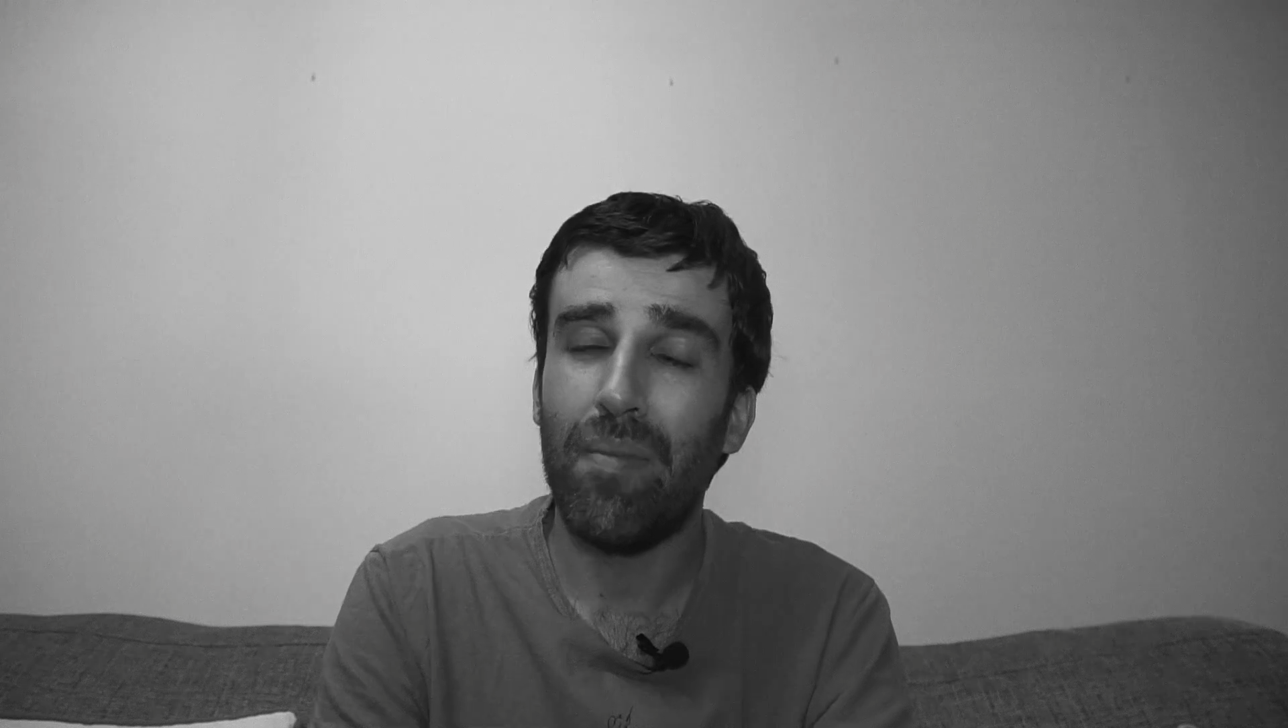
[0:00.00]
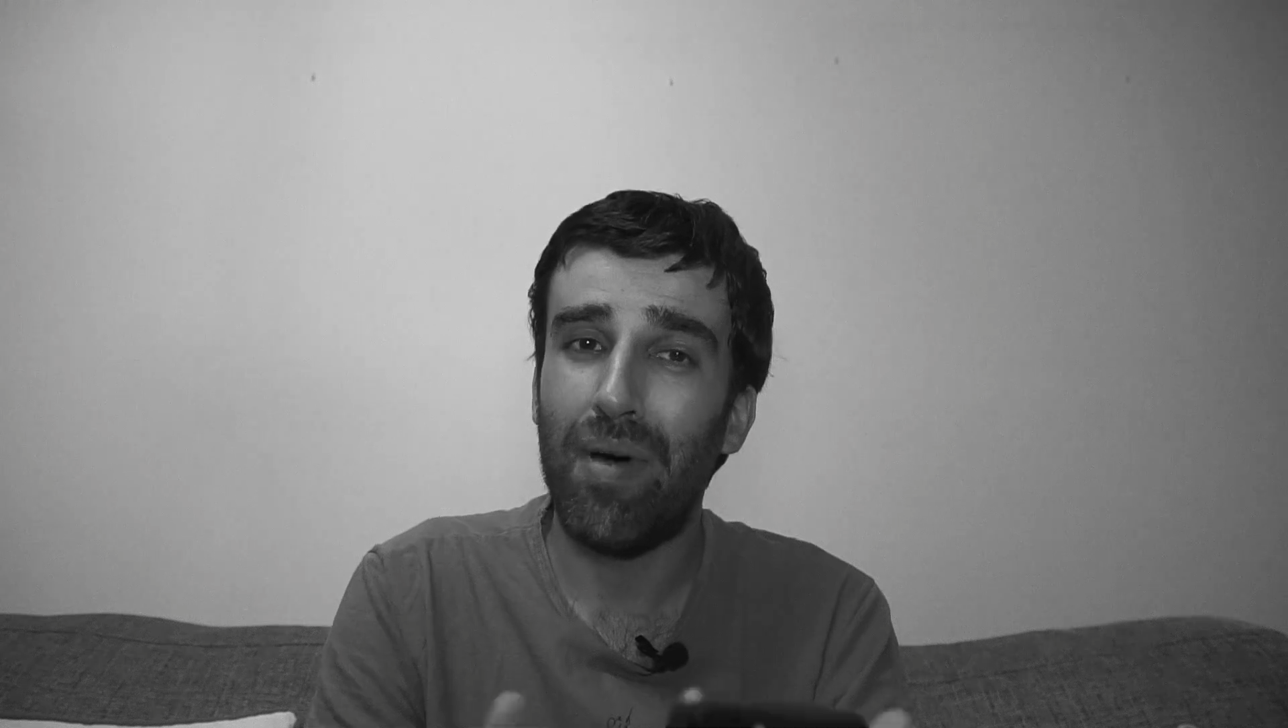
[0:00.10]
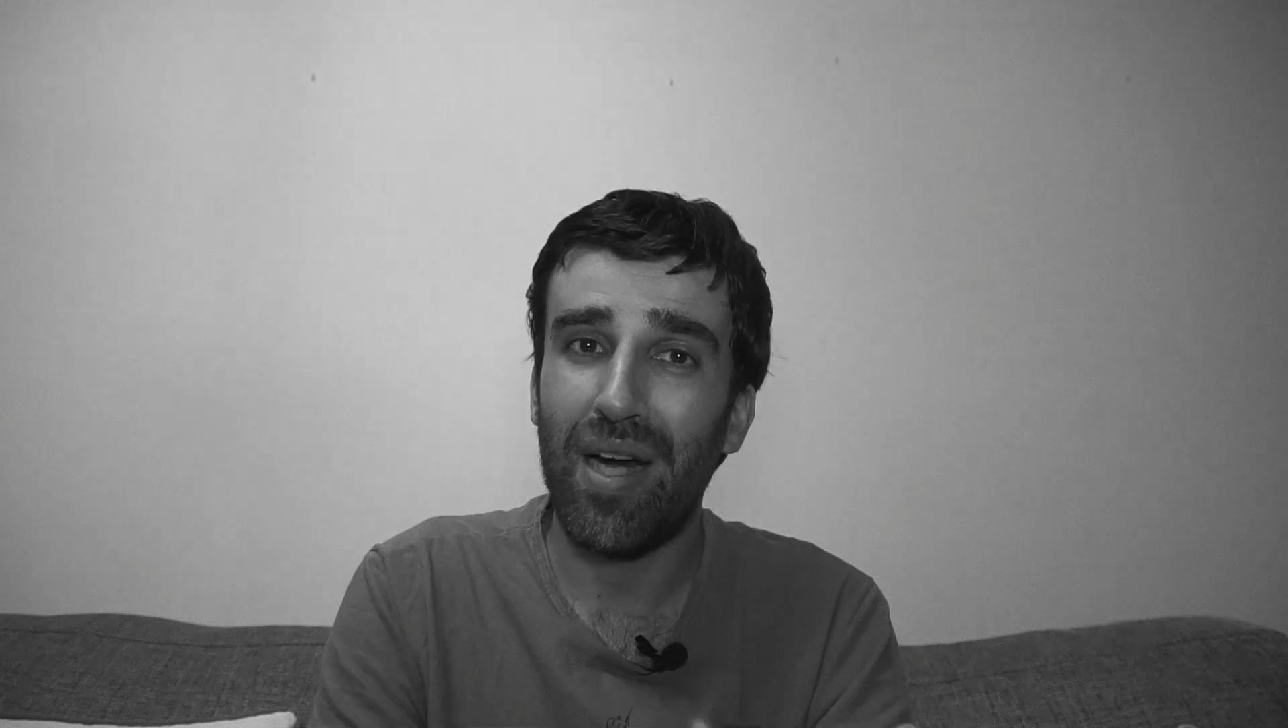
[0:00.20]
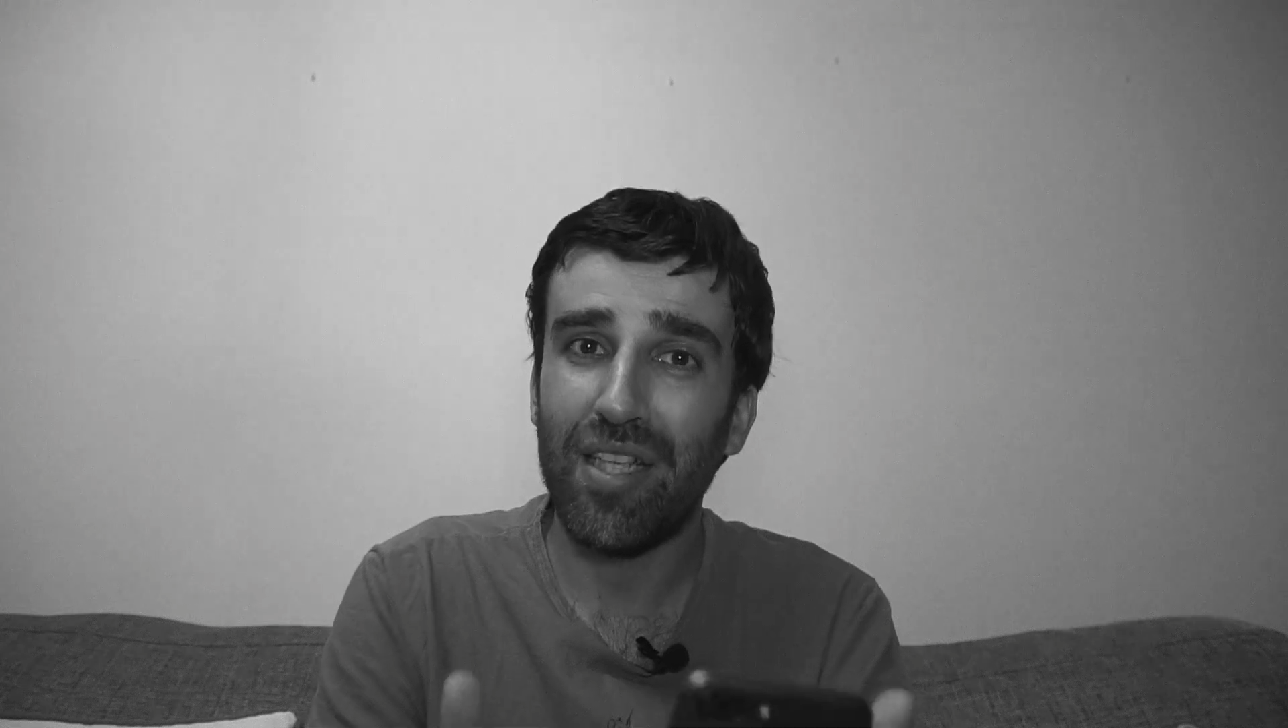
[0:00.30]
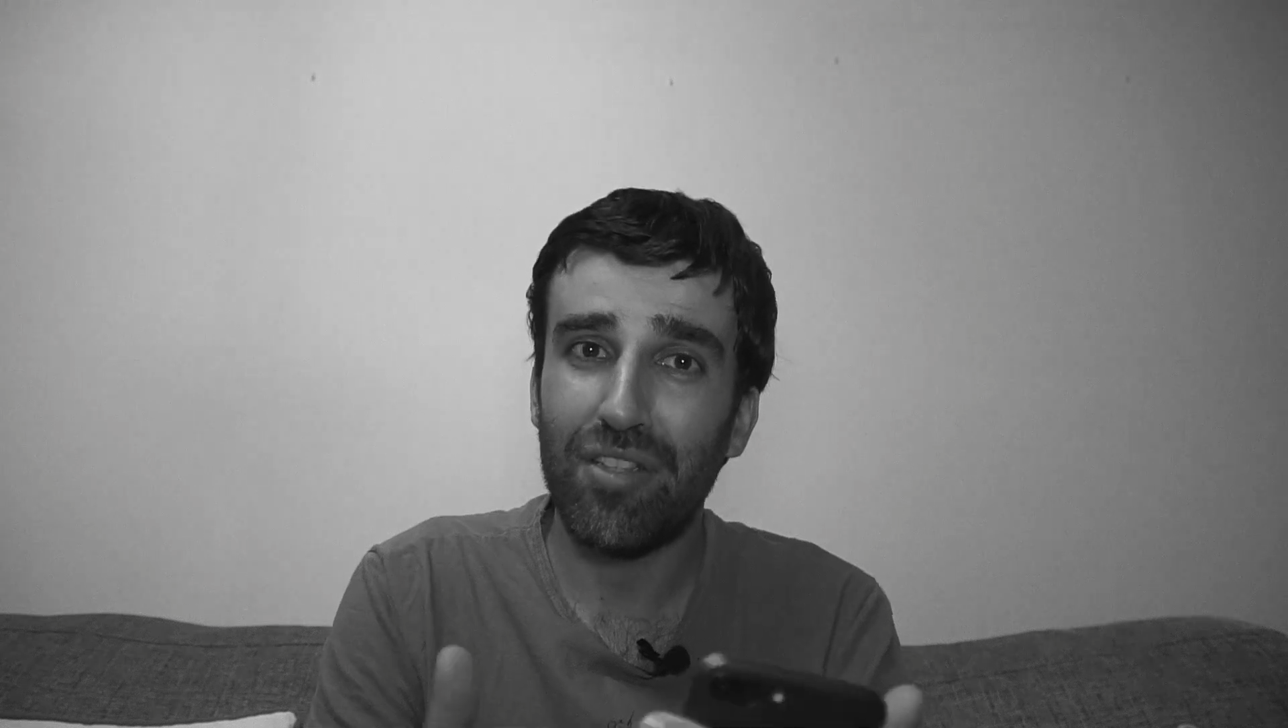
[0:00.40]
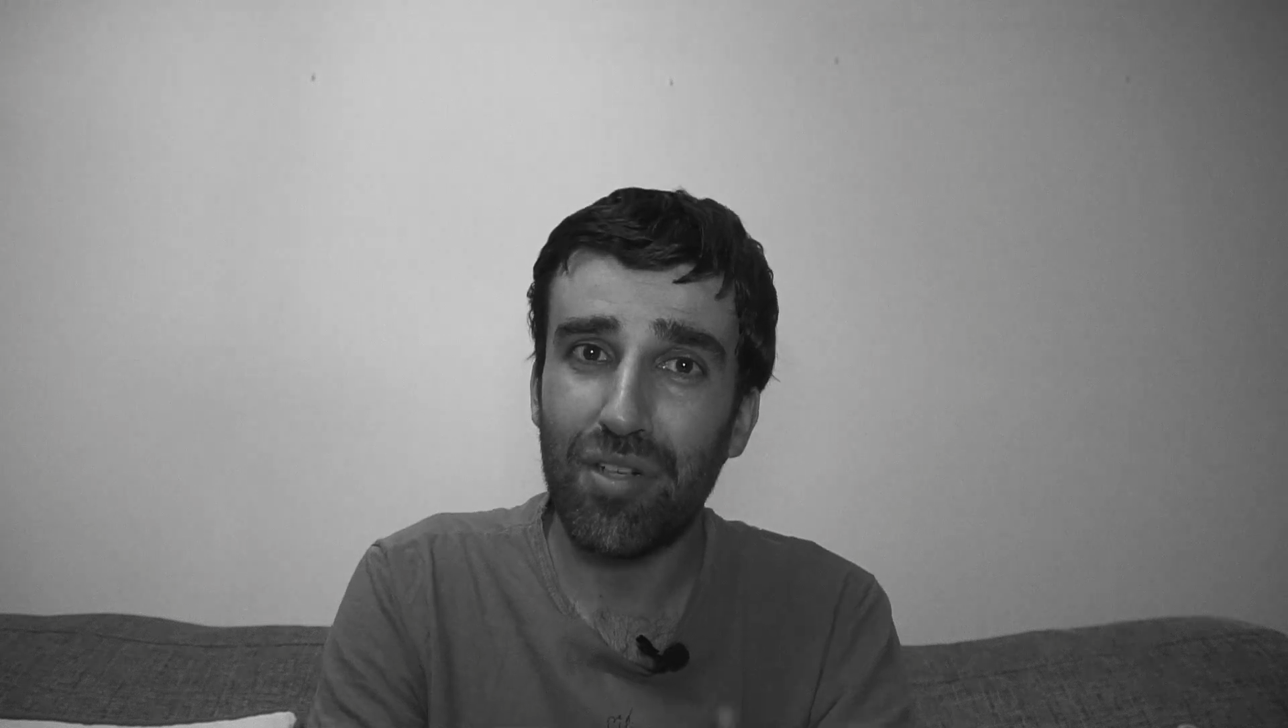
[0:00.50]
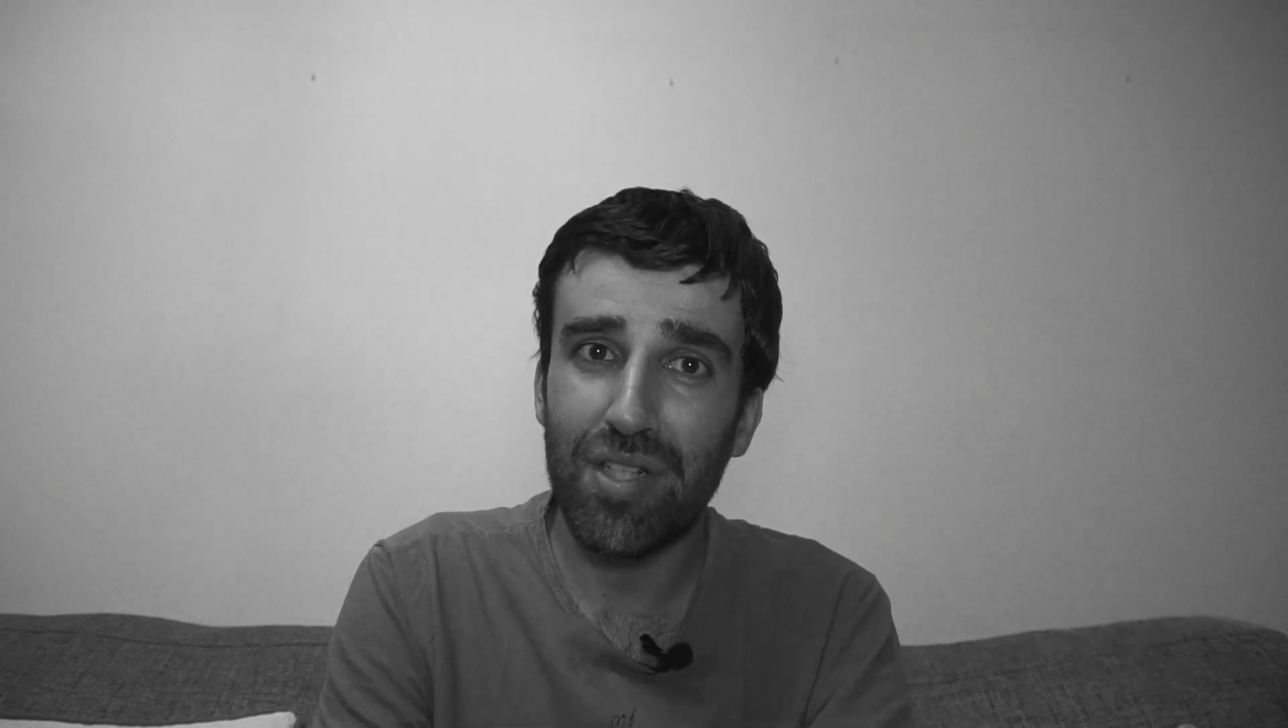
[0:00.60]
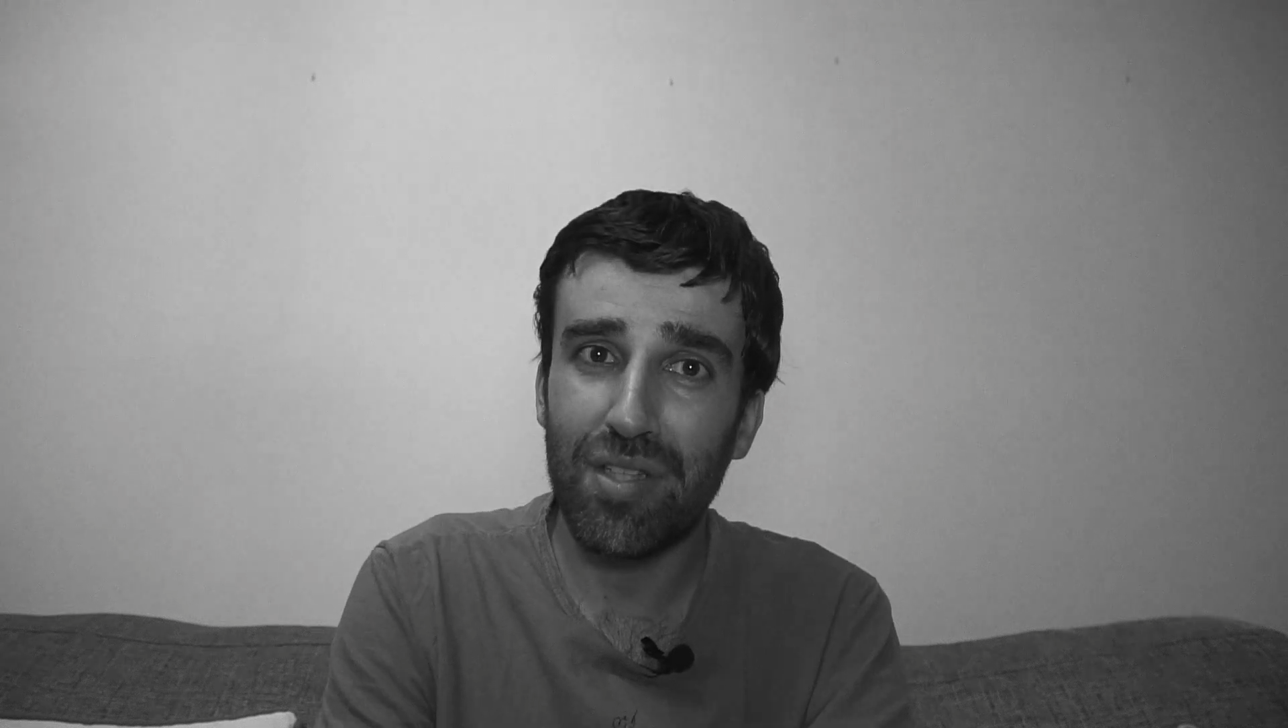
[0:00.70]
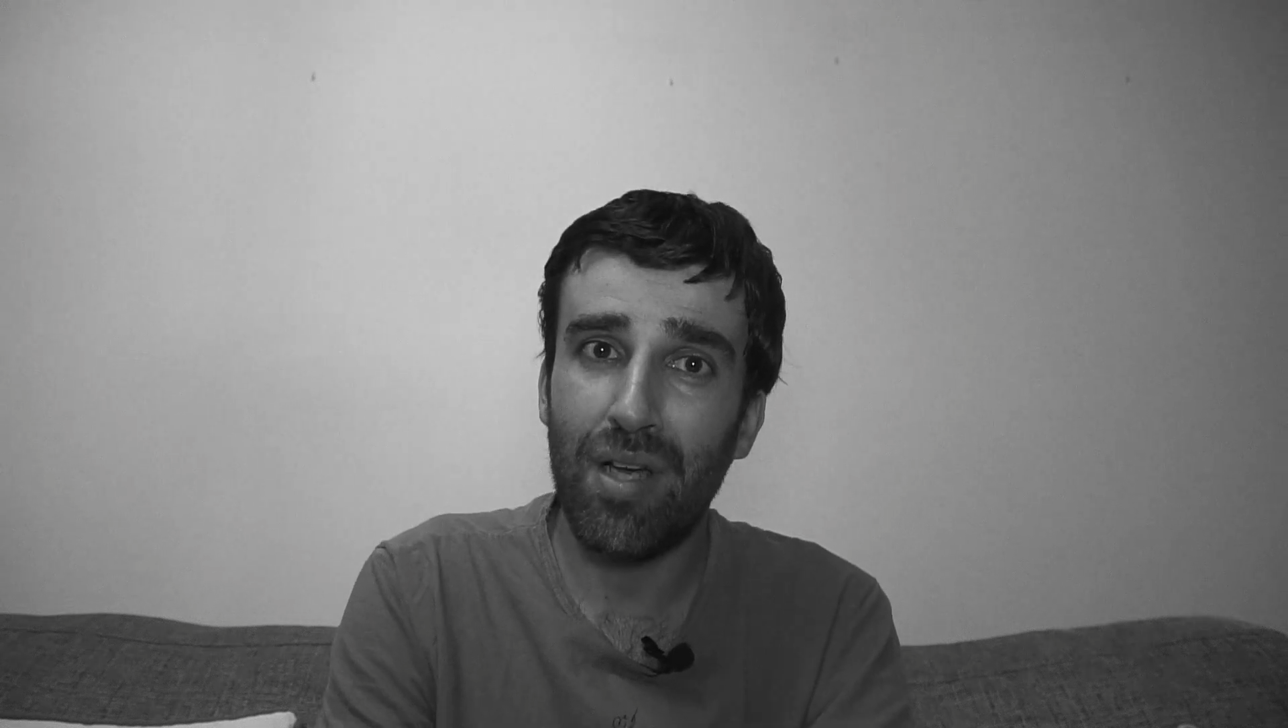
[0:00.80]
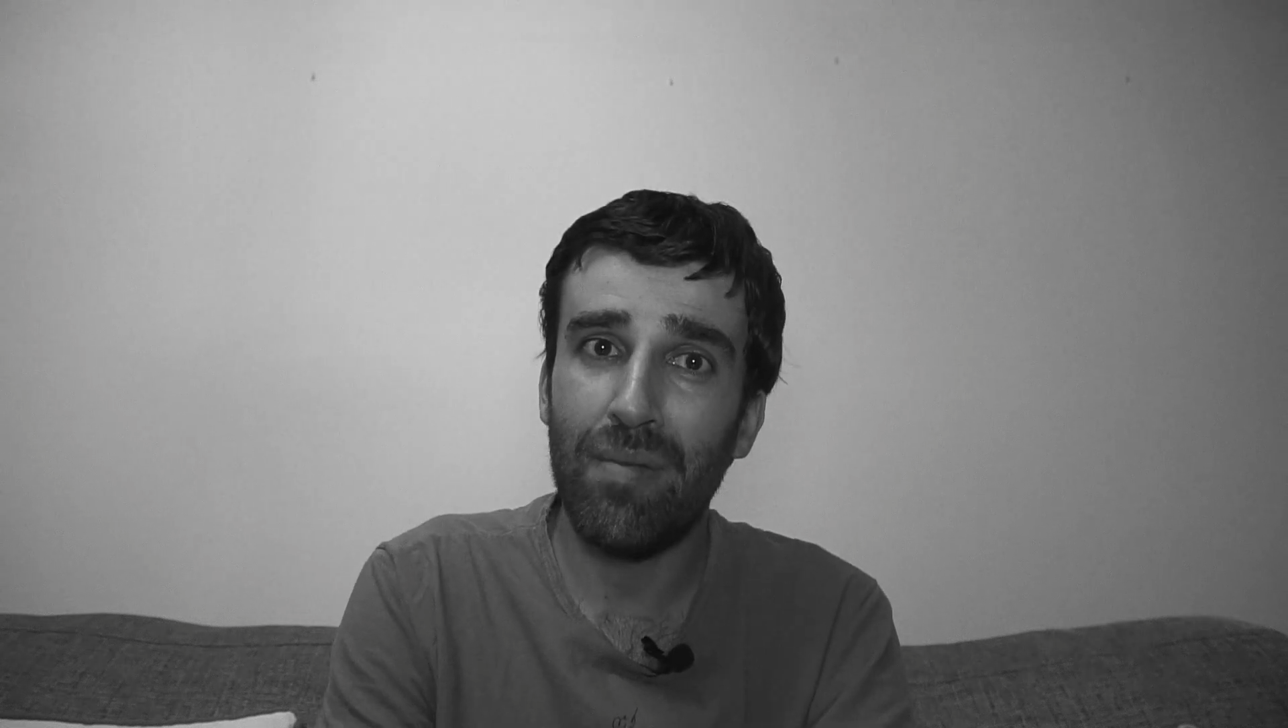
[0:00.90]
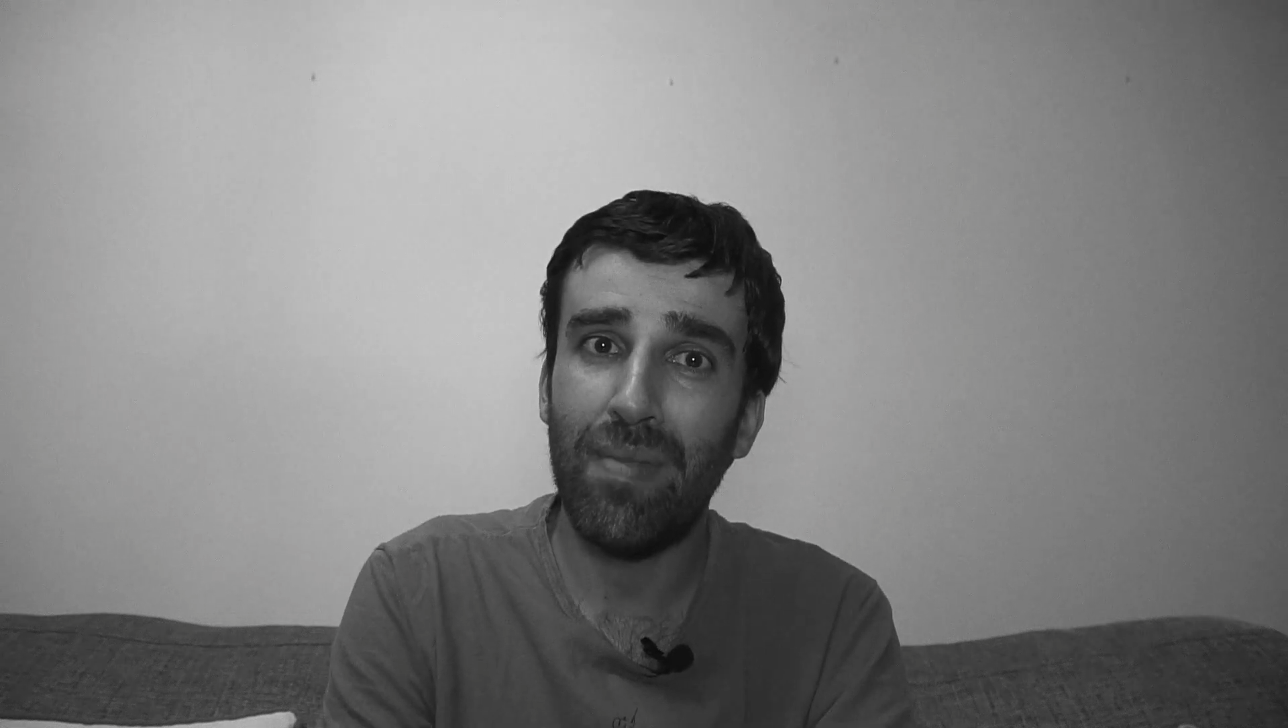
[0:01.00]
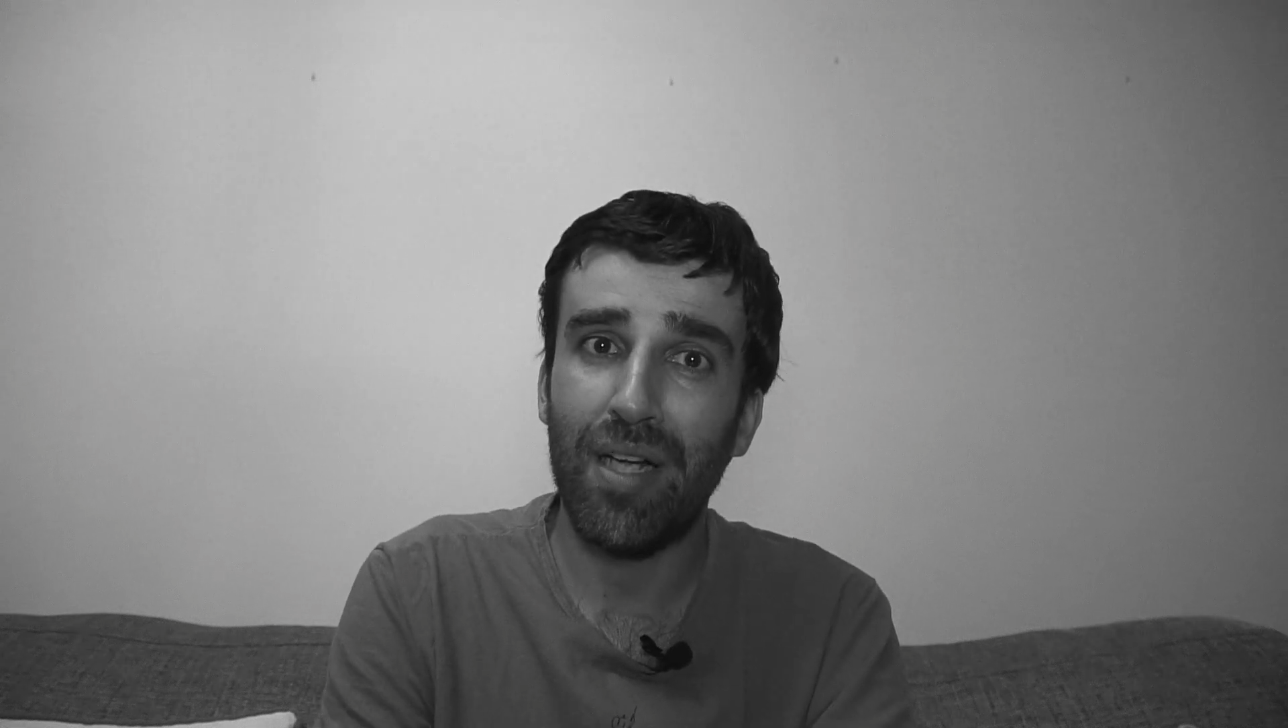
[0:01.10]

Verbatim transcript: But I trust them,